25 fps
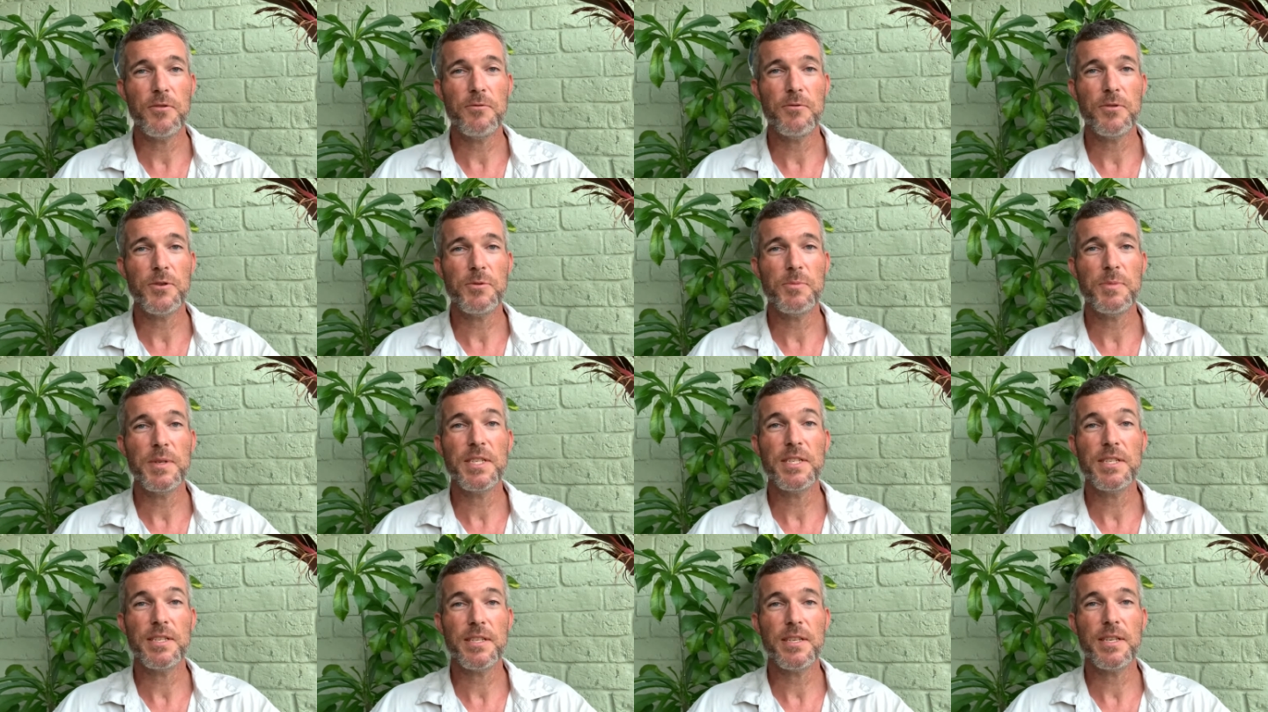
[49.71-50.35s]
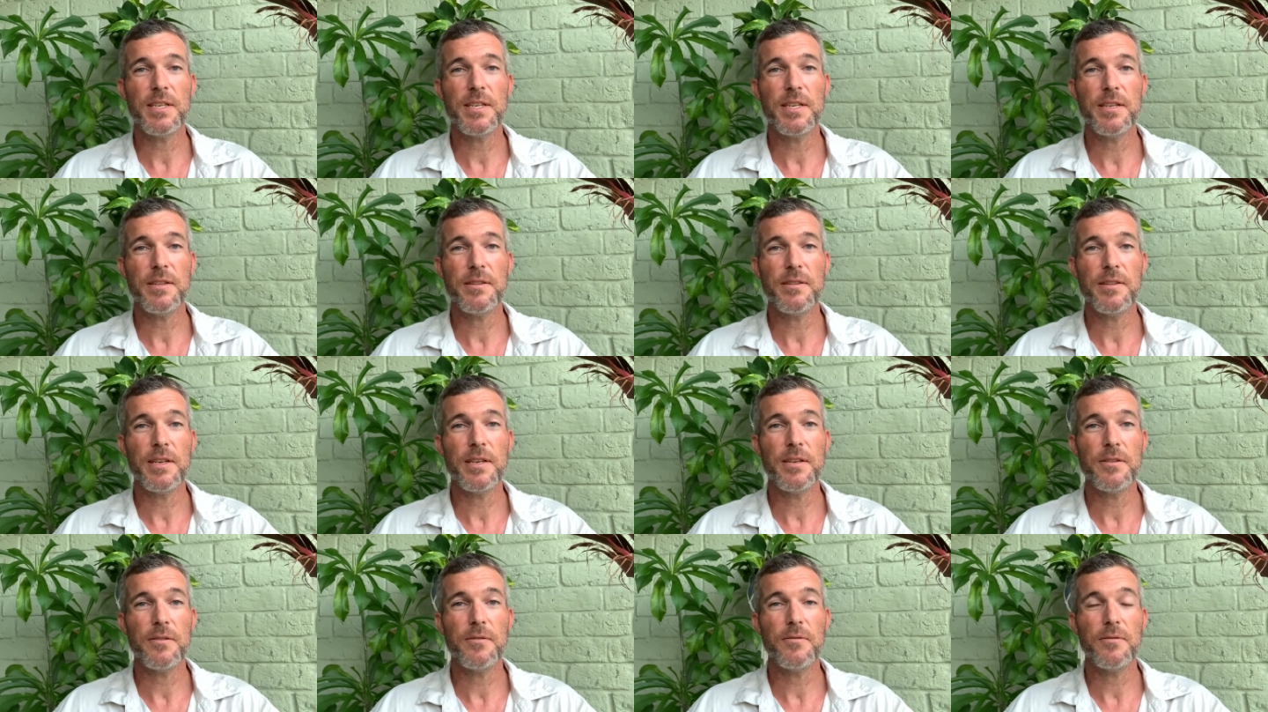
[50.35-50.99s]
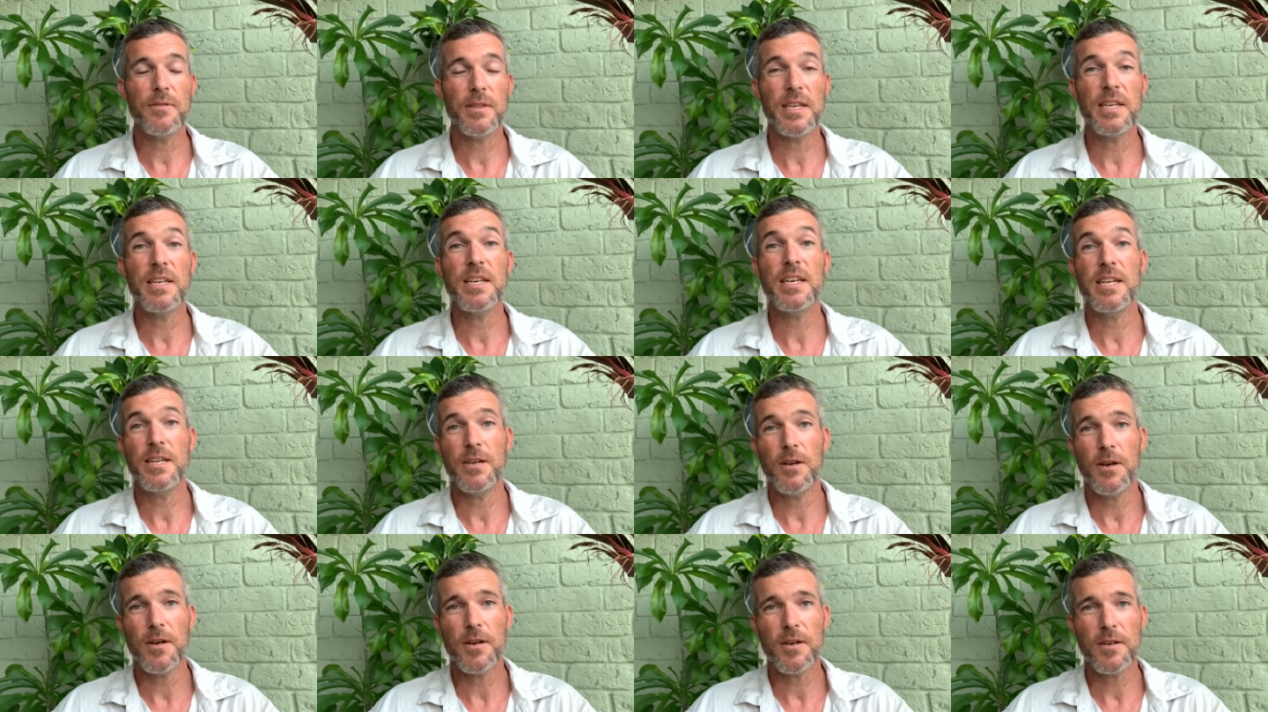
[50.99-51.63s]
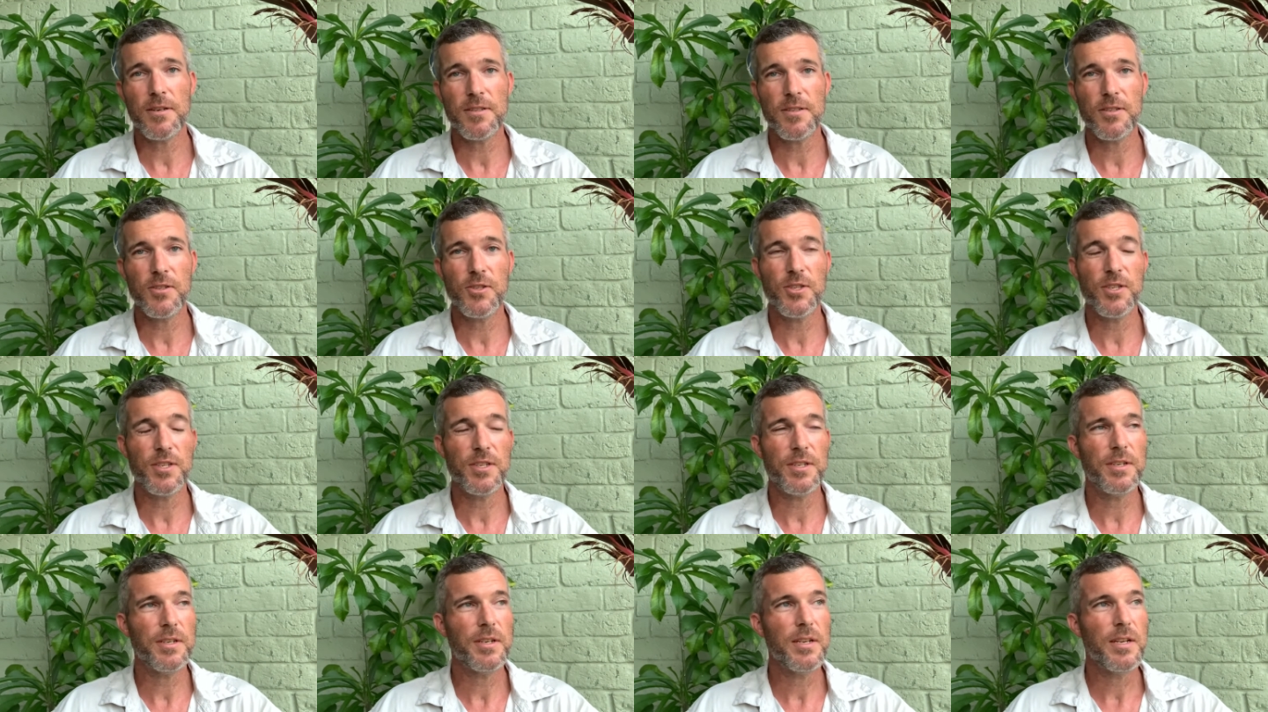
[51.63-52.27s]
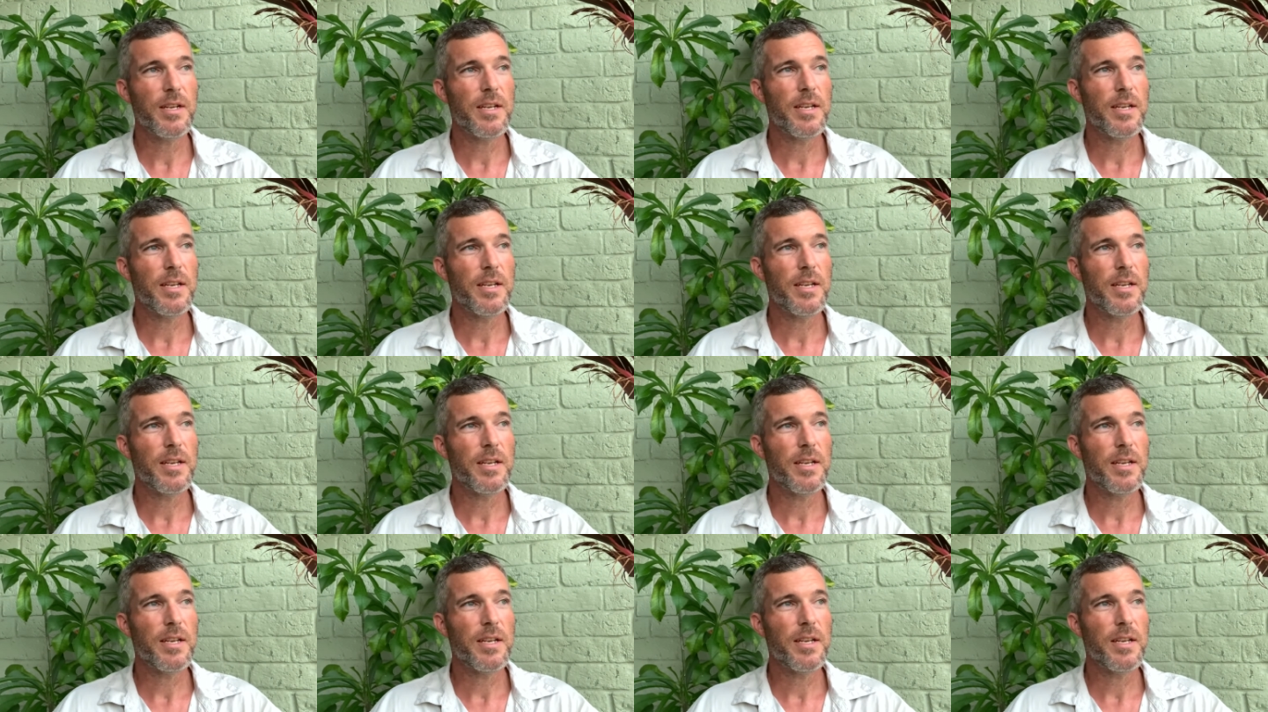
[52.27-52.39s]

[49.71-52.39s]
which means they need oxygen,